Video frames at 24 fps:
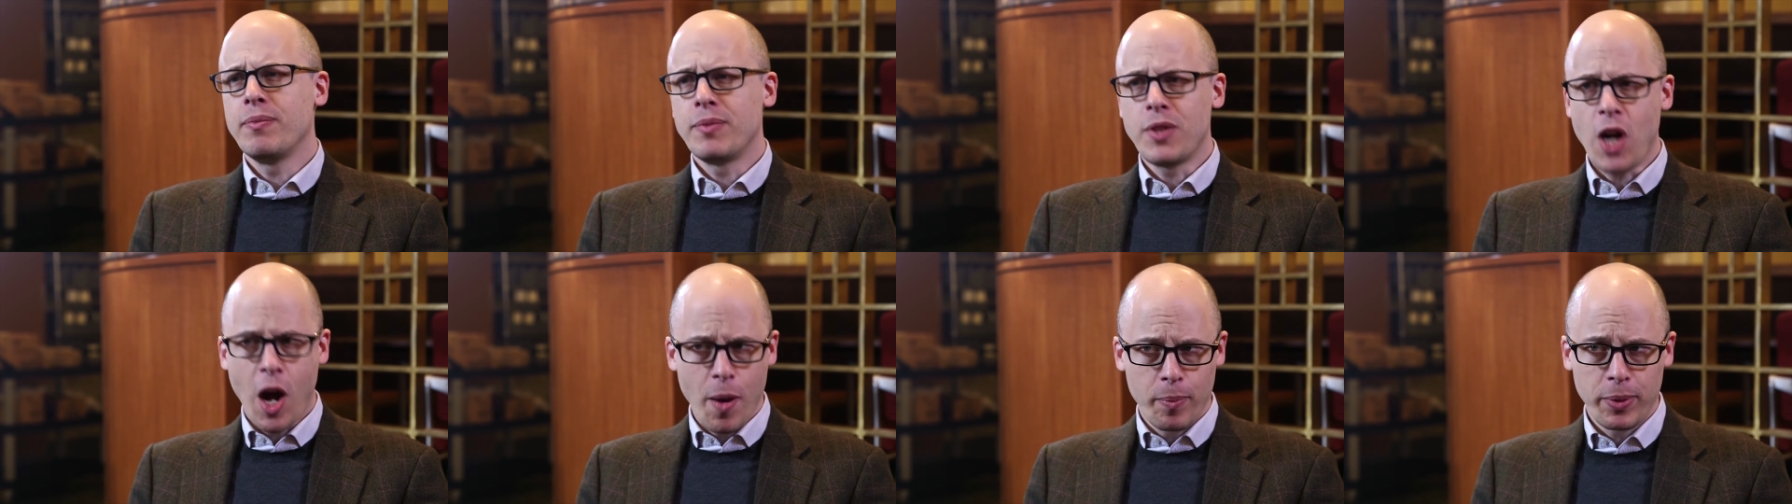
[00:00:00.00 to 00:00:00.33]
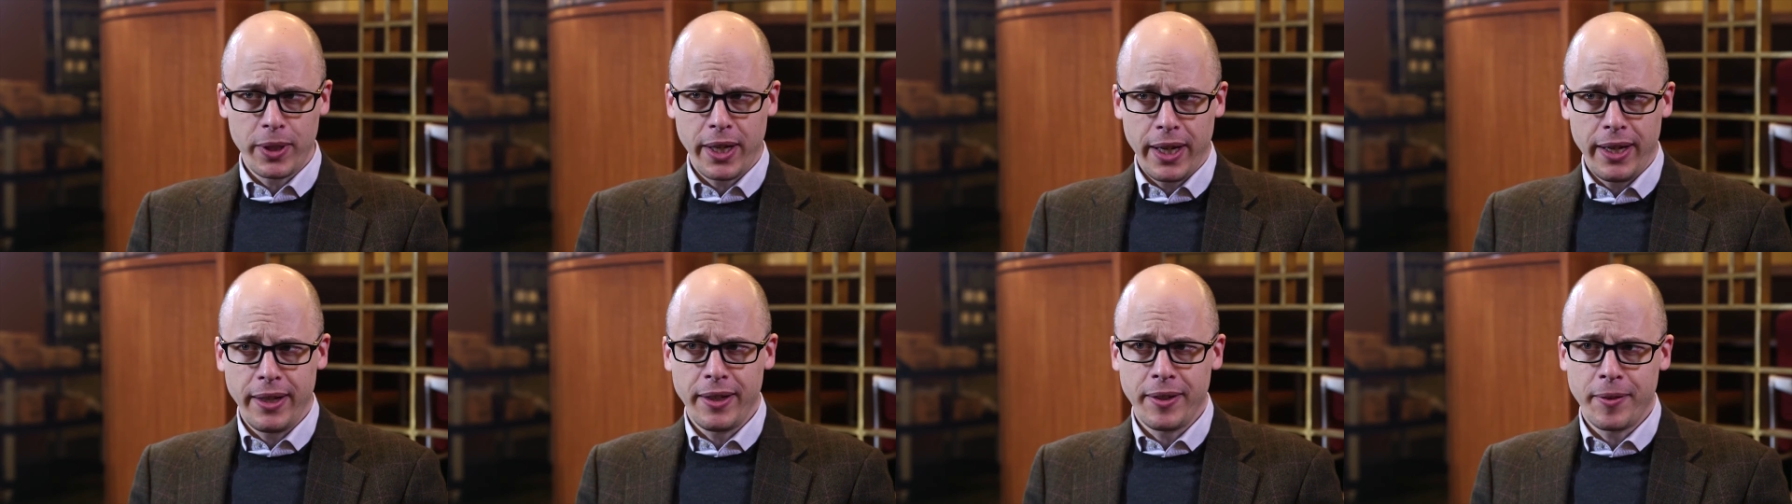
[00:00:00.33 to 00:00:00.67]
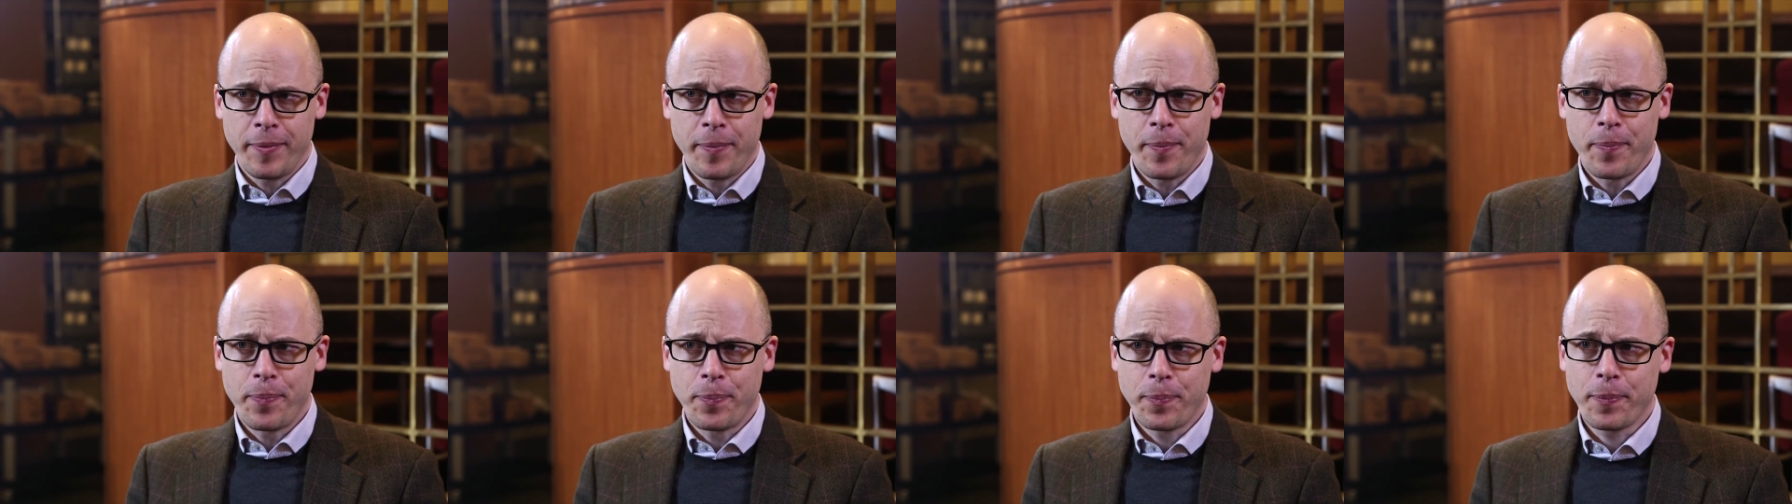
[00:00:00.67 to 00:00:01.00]

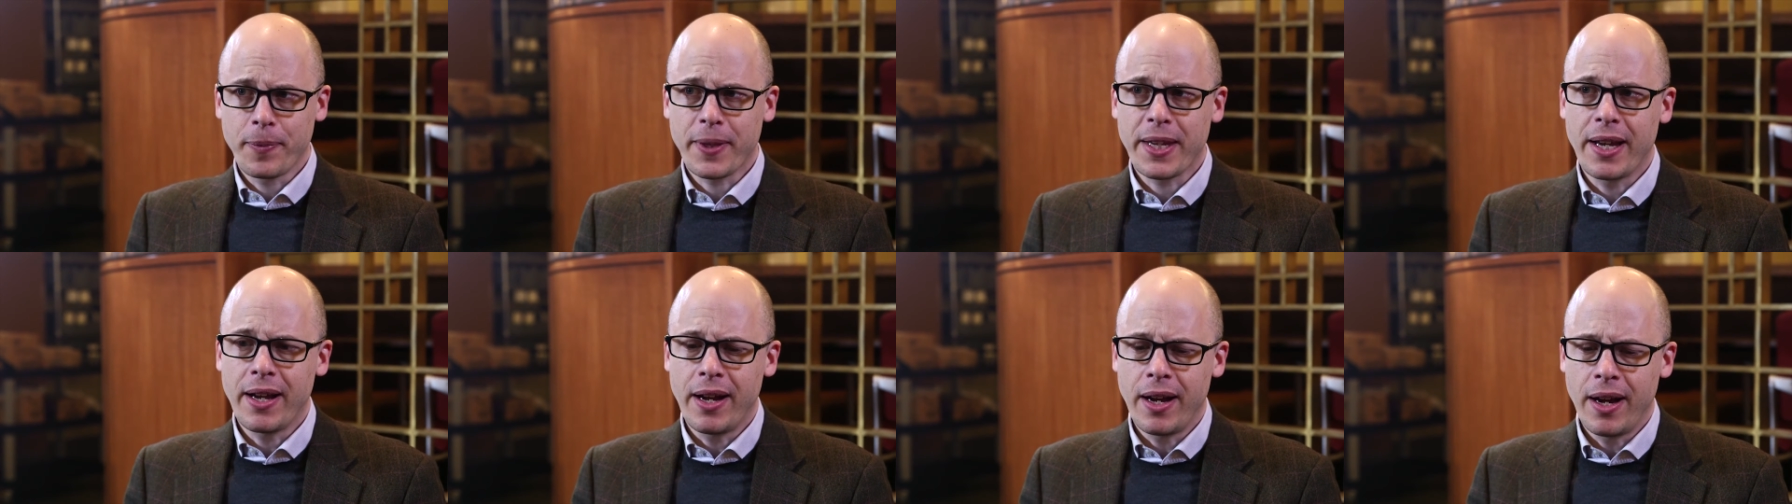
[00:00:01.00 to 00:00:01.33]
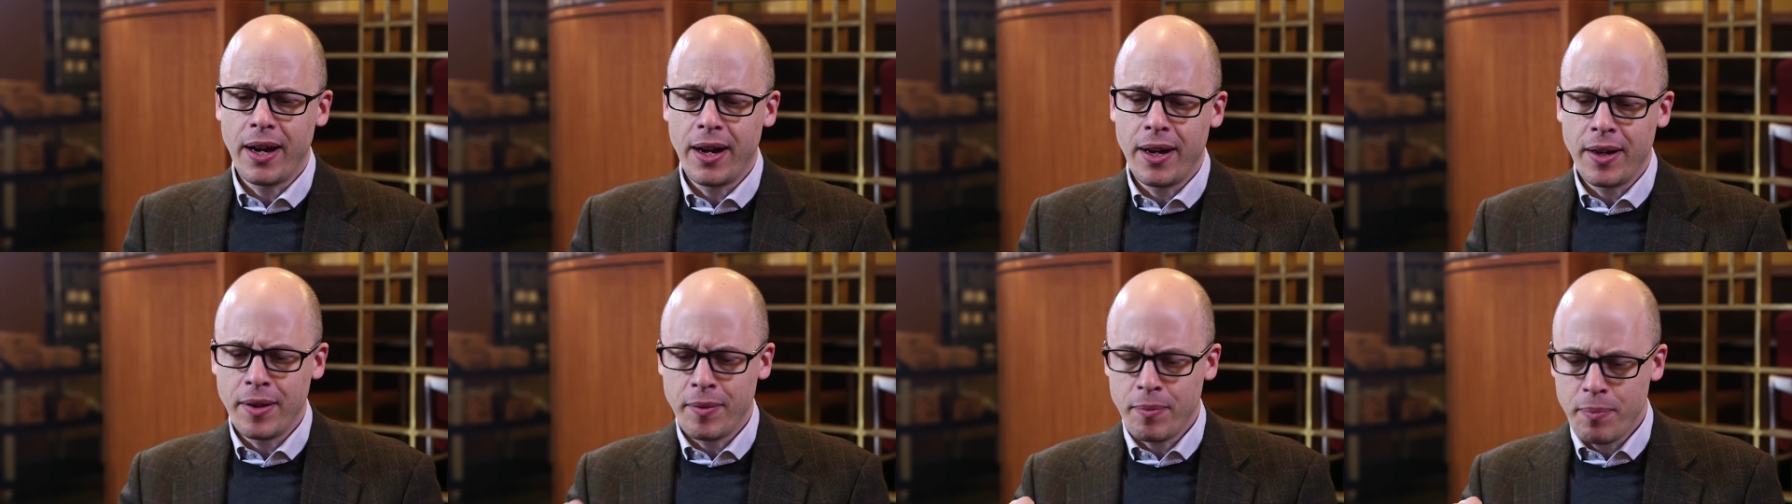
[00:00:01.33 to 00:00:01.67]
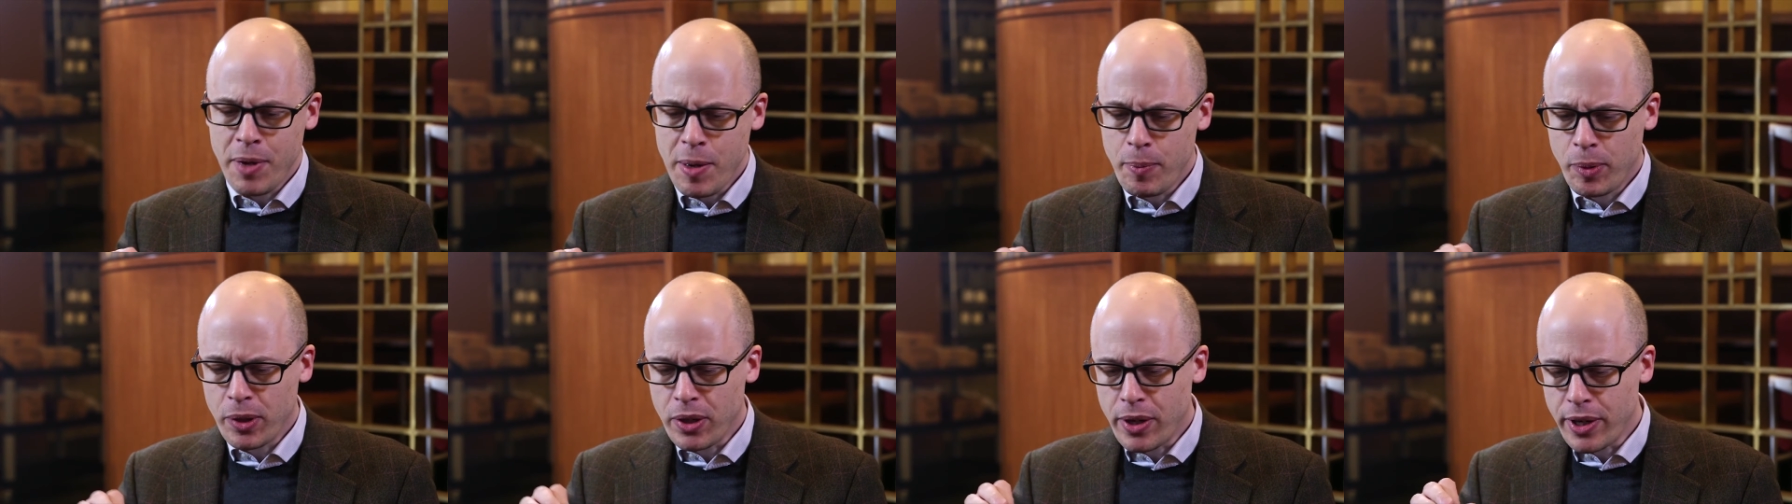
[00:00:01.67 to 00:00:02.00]
complicated. Uh,
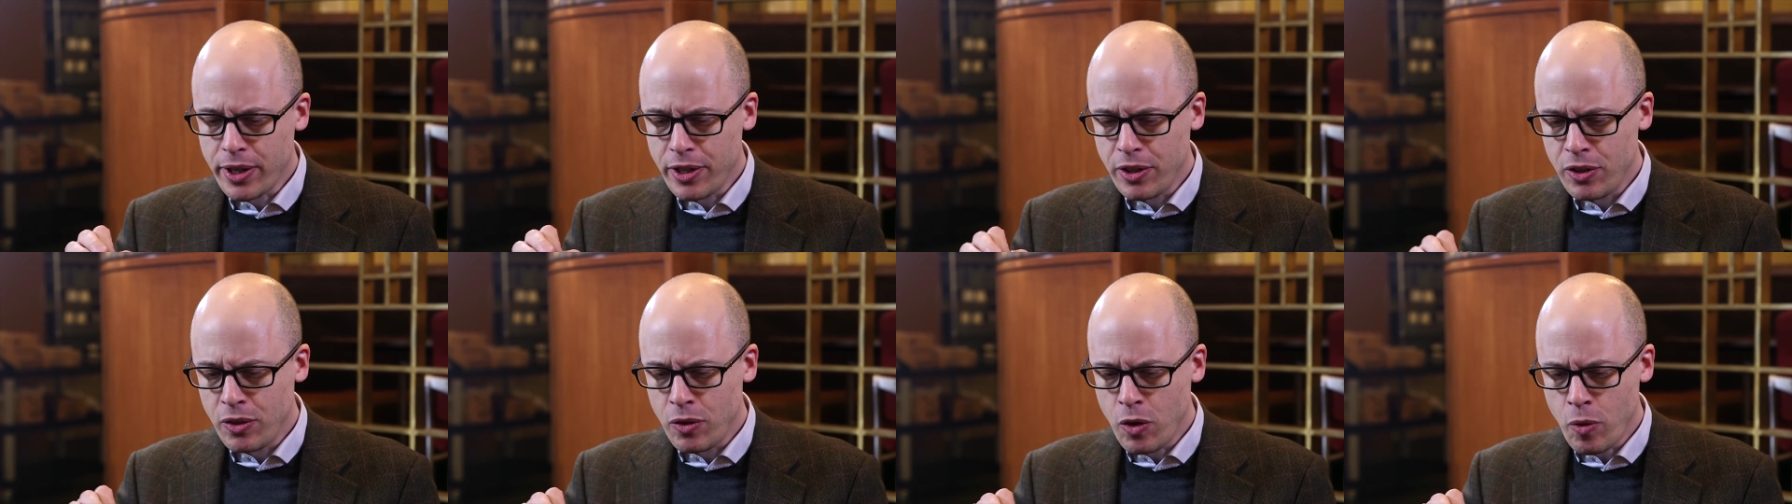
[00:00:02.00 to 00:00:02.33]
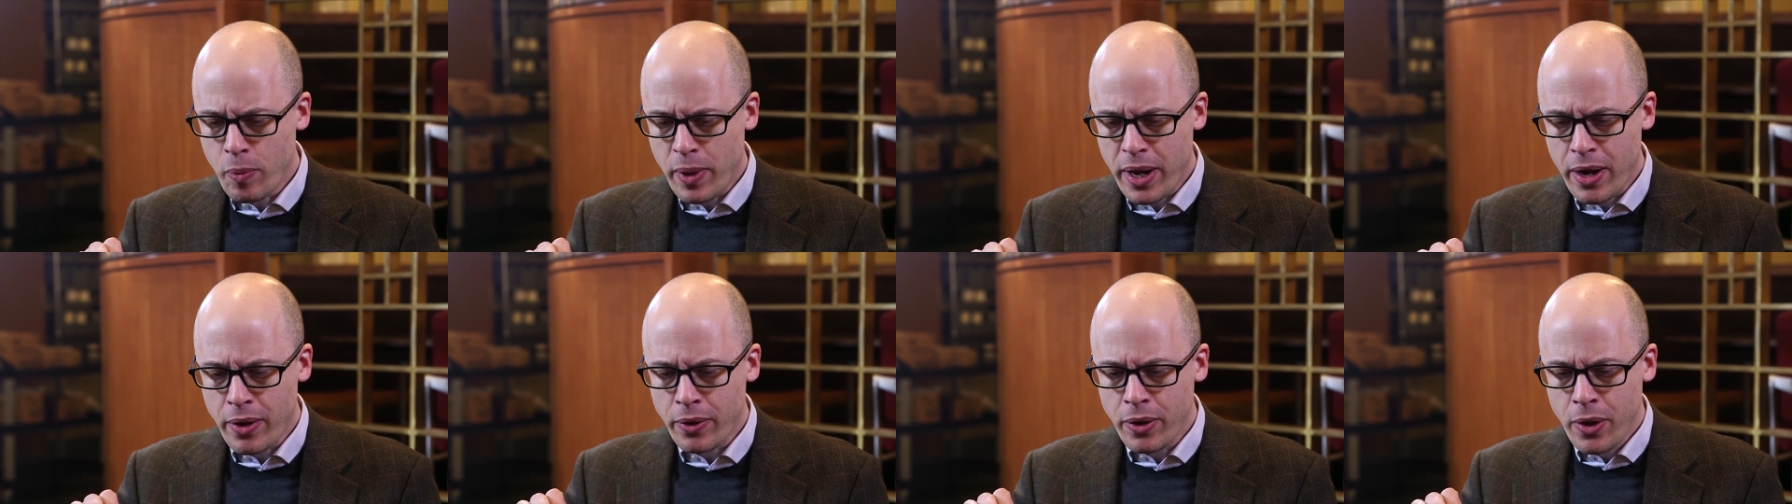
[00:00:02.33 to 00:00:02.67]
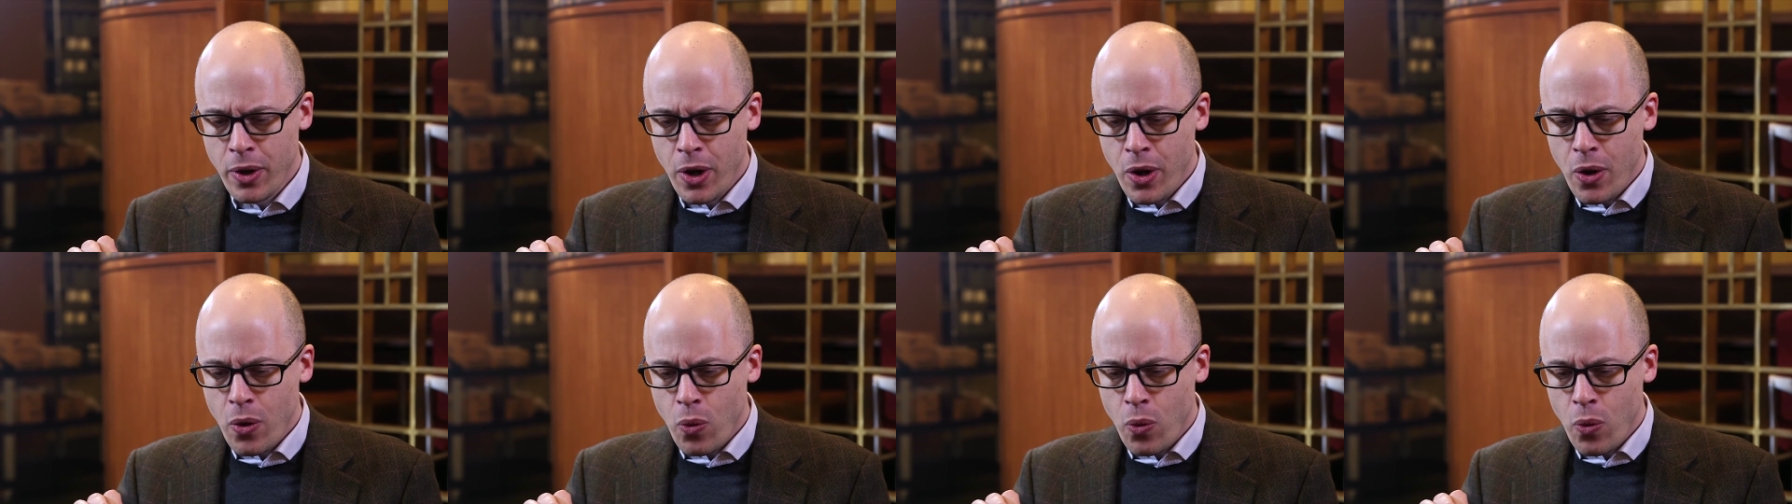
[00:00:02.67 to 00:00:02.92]
people argue about